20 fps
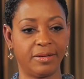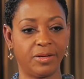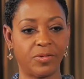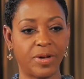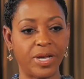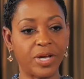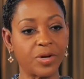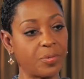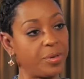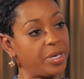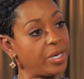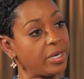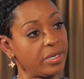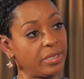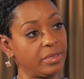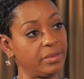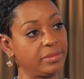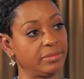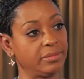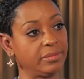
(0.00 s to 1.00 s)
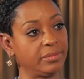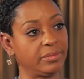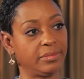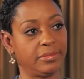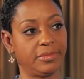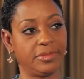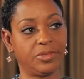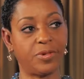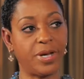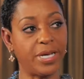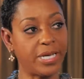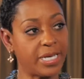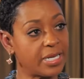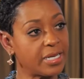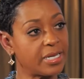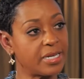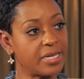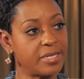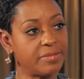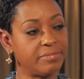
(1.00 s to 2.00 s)
Great career, great
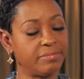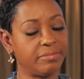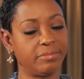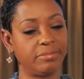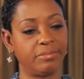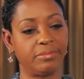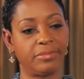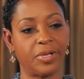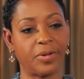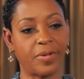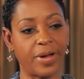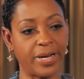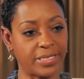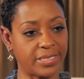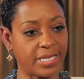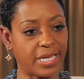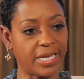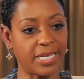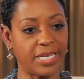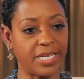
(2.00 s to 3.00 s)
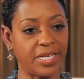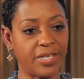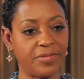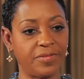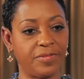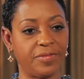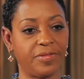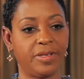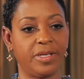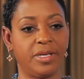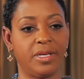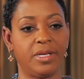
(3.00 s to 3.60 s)
income, great executive.